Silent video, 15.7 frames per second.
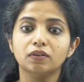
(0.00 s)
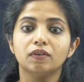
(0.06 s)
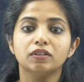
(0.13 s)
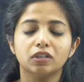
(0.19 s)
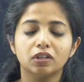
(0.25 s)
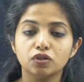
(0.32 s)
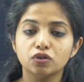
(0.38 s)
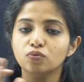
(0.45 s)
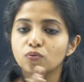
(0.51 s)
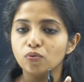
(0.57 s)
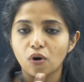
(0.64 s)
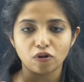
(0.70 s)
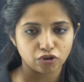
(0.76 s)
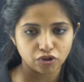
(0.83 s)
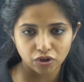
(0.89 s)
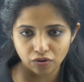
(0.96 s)
There is no
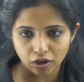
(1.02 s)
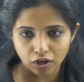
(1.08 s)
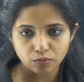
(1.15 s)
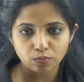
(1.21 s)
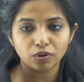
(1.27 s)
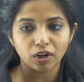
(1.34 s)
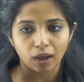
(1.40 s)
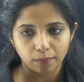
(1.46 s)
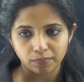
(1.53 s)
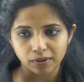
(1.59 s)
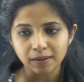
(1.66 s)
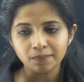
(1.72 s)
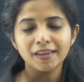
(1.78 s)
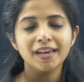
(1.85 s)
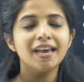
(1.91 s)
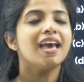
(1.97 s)
oxygen transport
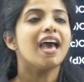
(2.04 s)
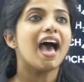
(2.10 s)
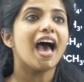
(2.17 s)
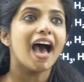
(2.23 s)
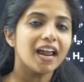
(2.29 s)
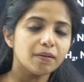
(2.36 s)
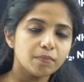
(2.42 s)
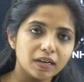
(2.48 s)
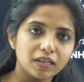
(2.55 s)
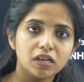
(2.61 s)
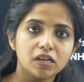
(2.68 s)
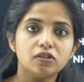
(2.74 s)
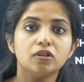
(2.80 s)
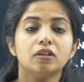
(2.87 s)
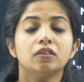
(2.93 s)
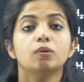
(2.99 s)
happening, and my
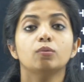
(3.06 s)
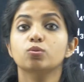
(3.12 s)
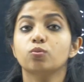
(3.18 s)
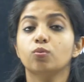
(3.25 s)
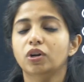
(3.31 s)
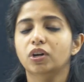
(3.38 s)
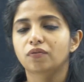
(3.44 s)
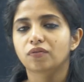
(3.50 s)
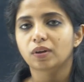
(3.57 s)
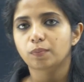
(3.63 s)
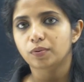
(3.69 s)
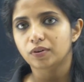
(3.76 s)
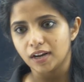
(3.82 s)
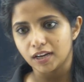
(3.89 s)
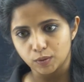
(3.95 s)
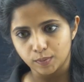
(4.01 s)
dear children, there was water
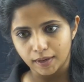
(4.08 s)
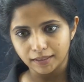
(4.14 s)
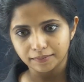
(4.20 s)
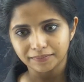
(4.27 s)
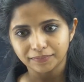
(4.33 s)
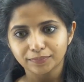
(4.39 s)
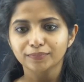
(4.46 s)
vapor as well.